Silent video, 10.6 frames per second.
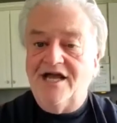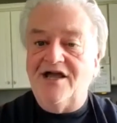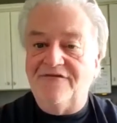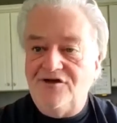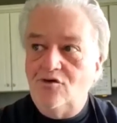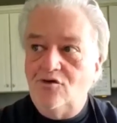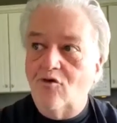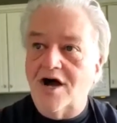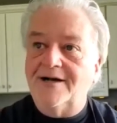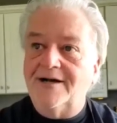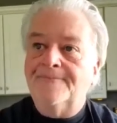If you
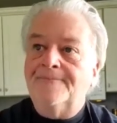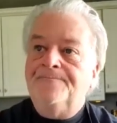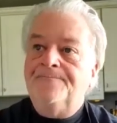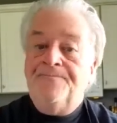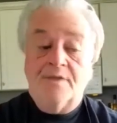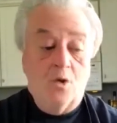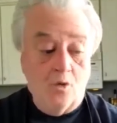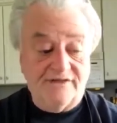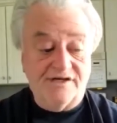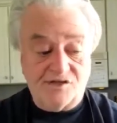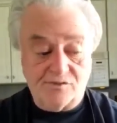want,
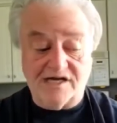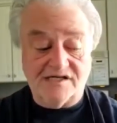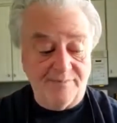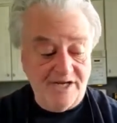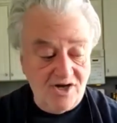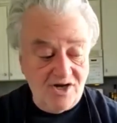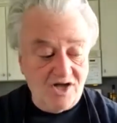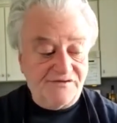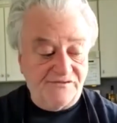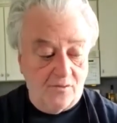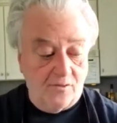what this recipe
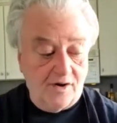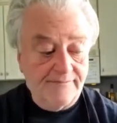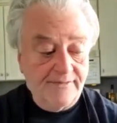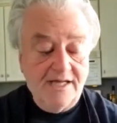calls for